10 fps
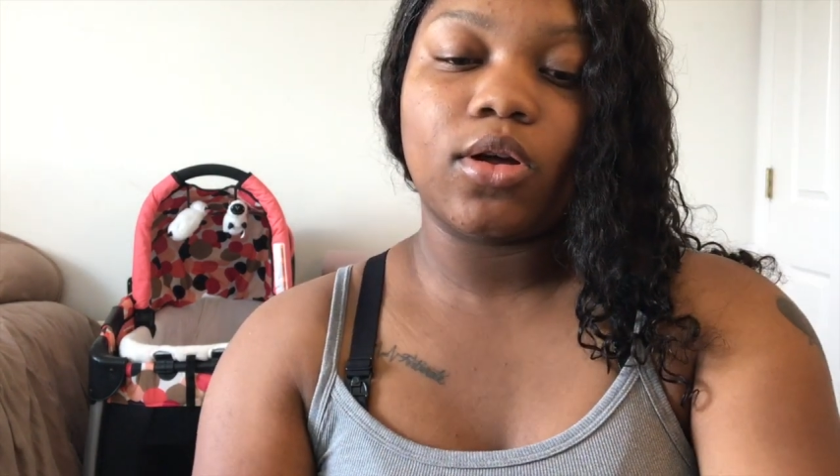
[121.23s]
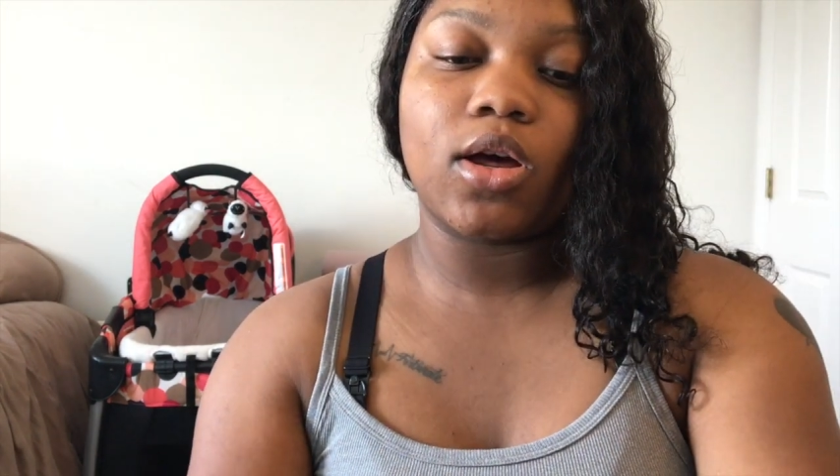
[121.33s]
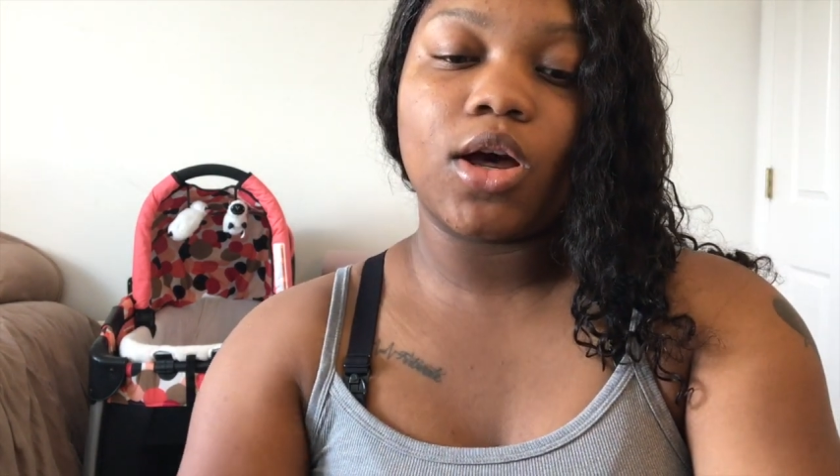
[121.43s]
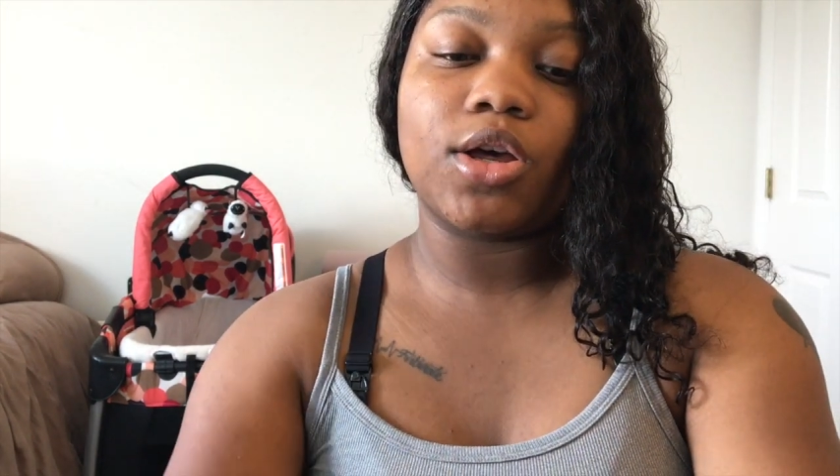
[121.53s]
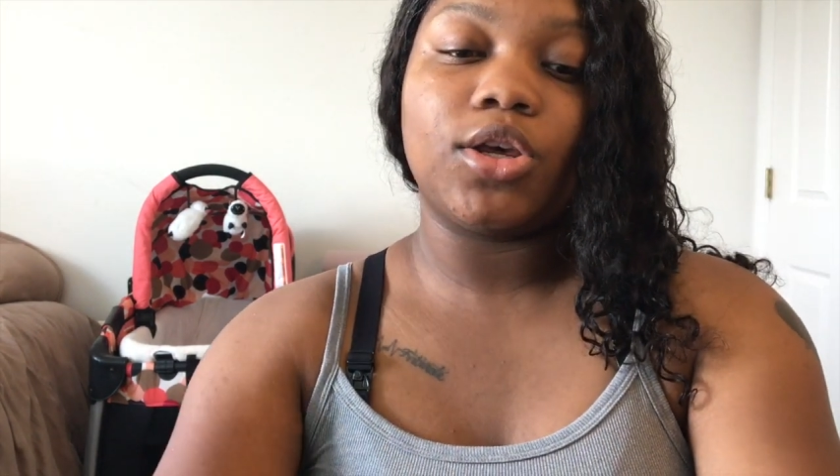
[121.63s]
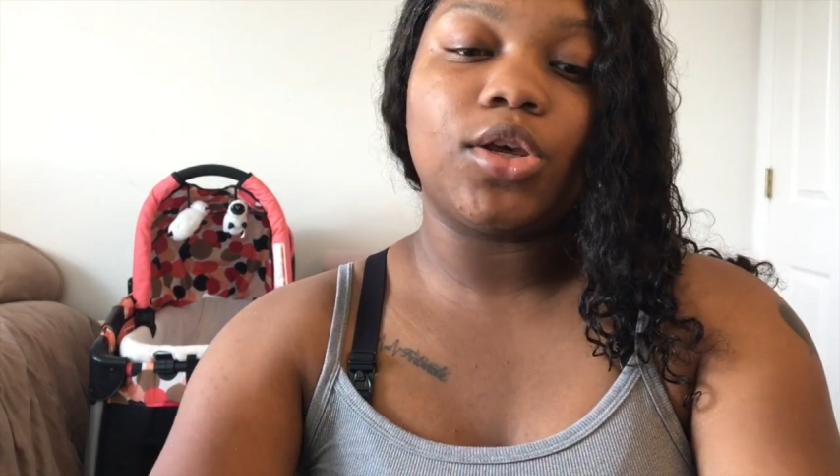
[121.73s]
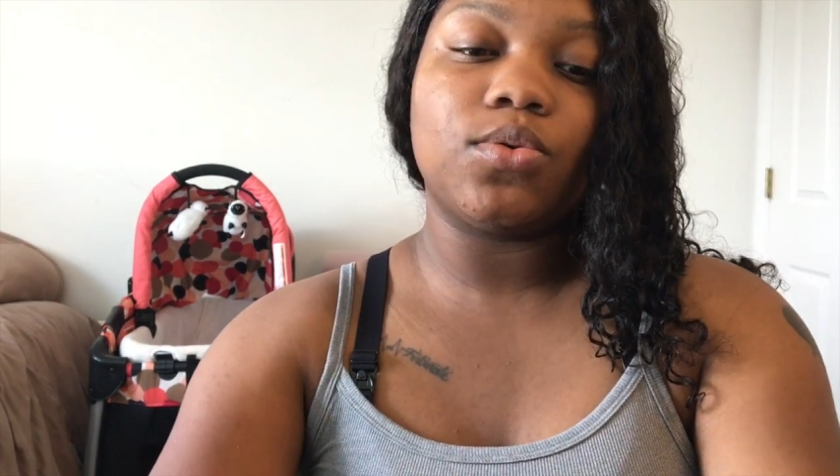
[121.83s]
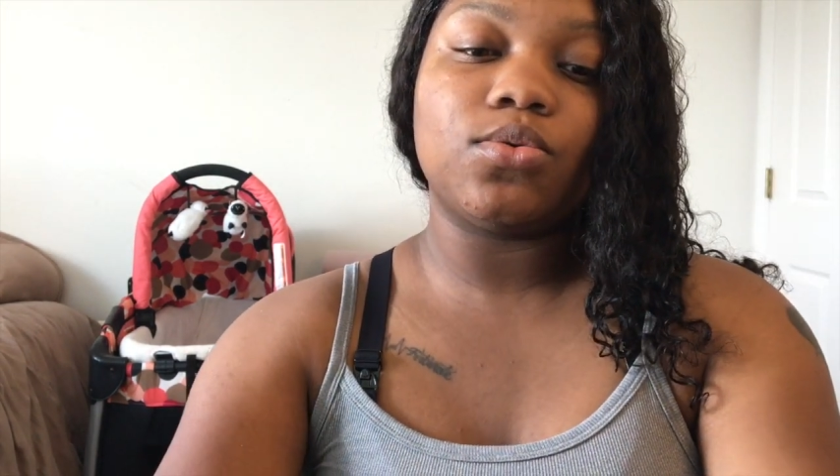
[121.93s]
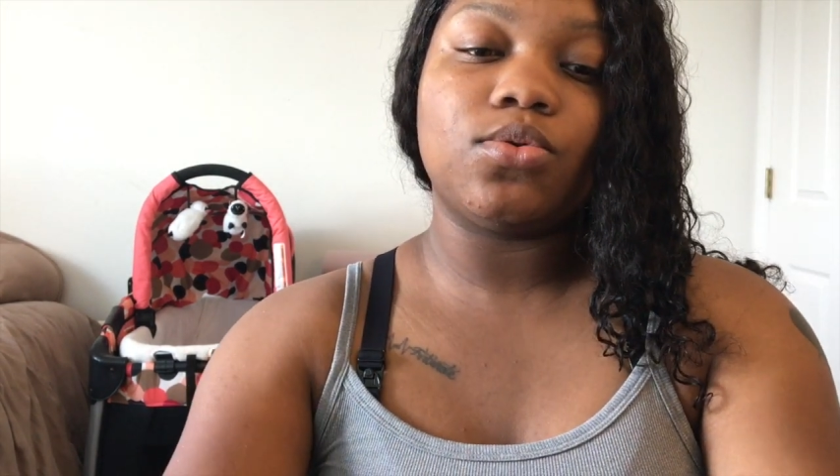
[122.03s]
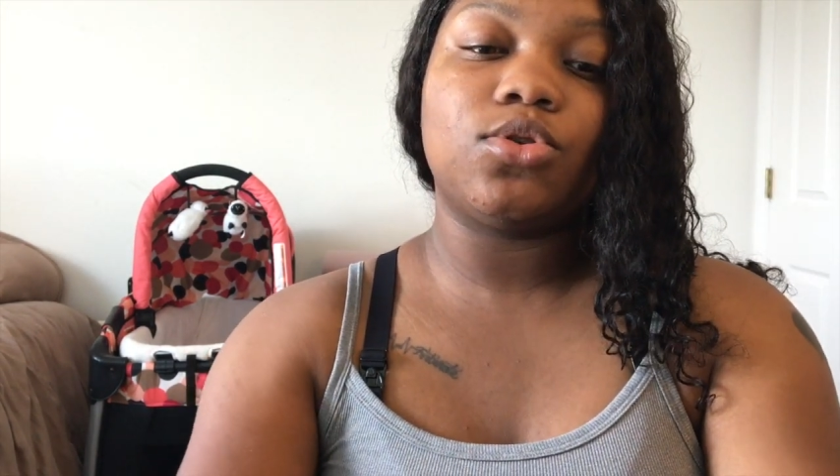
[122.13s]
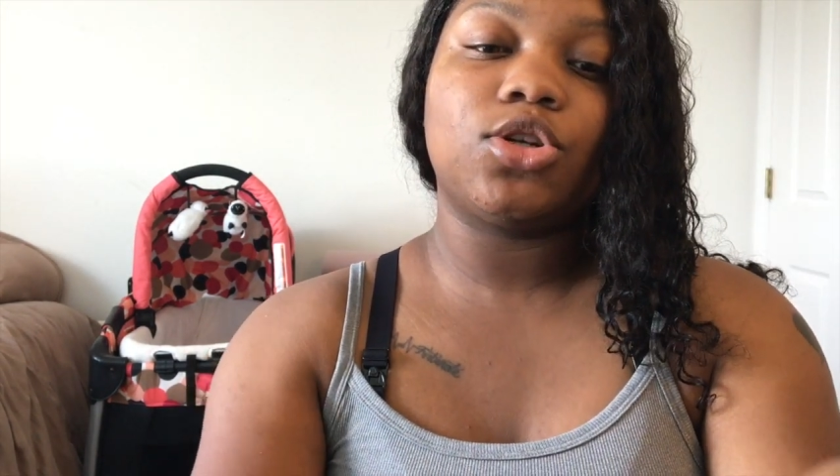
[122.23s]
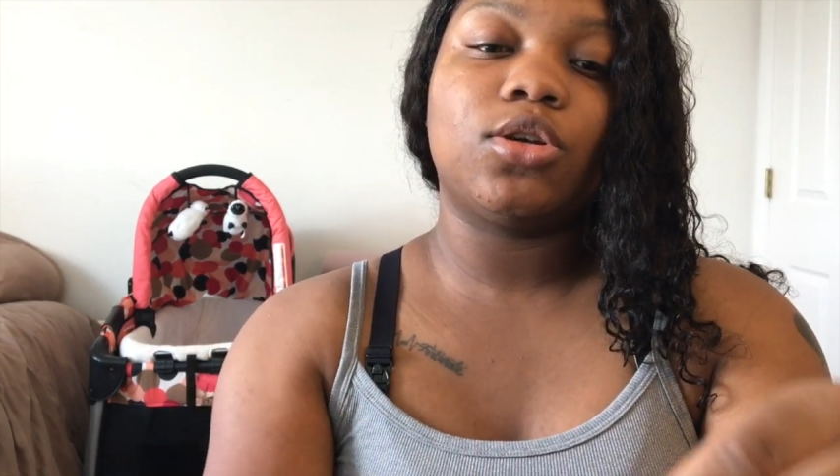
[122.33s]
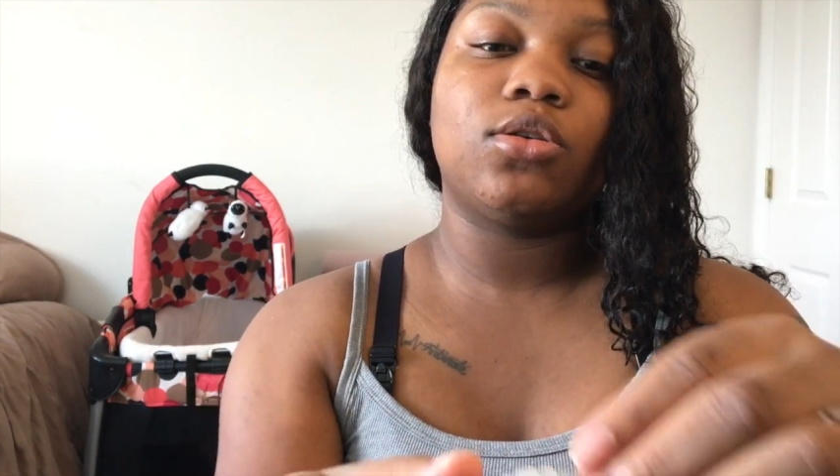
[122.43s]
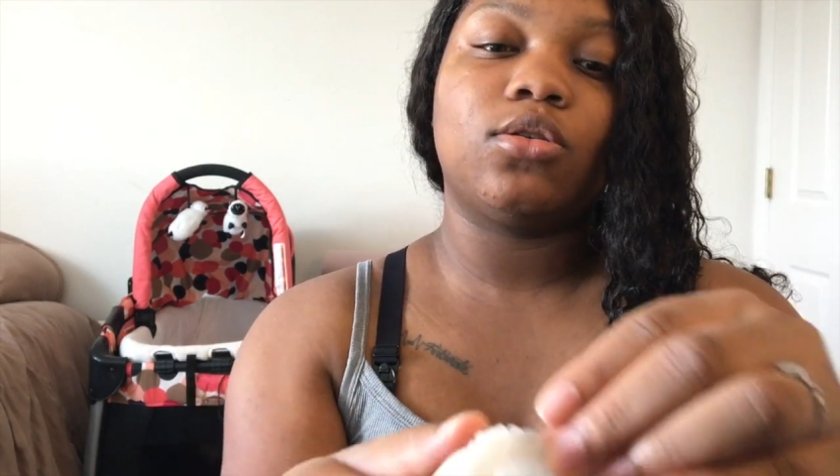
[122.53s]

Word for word: a huge.